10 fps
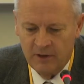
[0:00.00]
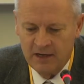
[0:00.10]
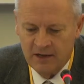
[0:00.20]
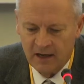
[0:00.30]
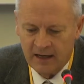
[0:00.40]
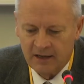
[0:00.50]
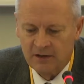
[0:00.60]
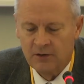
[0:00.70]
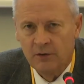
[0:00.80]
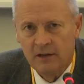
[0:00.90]
reason I get
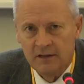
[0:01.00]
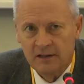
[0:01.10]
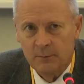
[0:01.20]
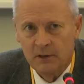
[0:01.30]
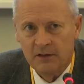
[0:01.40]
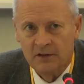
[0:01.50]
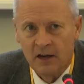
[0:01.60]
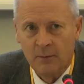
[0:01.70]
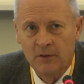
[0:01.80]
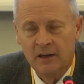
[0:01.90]
to do this is because
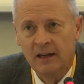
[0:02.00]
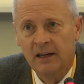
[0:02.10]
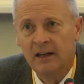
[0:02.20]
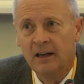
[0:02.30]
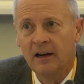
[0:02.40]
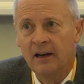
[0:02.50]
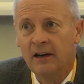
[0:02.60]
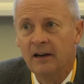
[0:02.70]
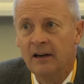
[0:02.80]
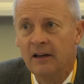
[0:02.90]
I'm the
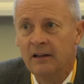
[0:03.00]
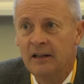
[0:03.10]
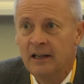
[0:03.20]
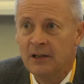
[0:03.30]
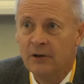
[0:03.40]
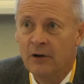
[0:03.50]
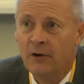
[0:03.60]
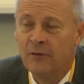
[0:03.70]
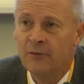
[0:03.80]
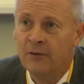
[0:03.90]
leader
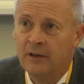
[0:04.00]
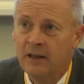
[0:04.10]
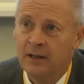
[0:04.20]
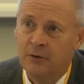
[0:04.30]
of the